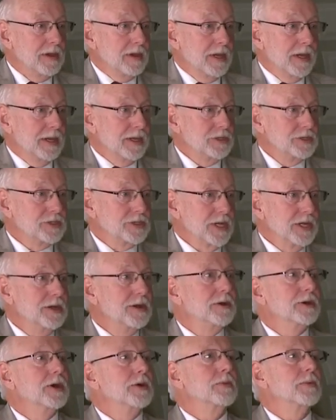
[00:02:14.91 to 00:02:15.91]
to say,
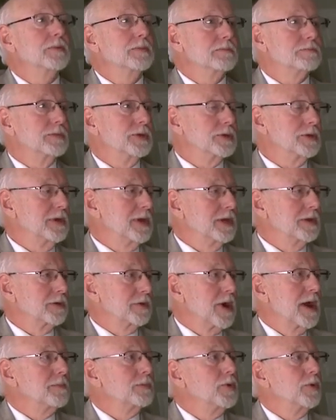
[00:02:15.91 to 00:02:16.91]
no, bill
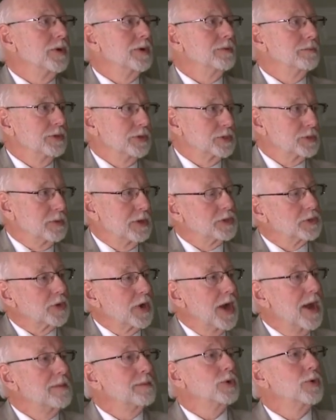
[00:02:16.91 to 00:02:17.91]
handler, bill sponsor,
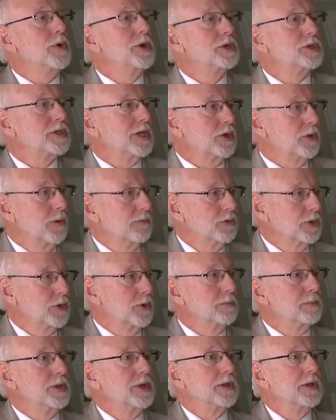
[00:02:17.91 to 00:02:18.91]
I'm going to take over
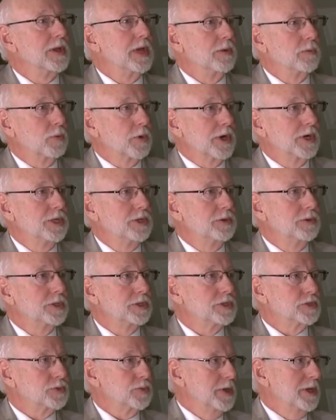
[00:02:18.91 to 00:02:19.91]
your bill and we're going to do it
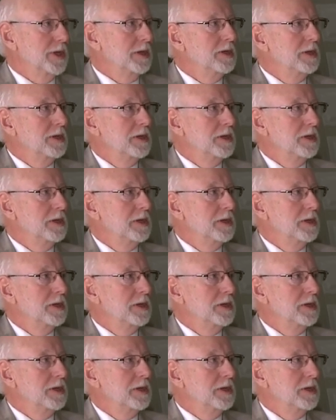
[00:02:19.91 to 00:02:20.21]
this way,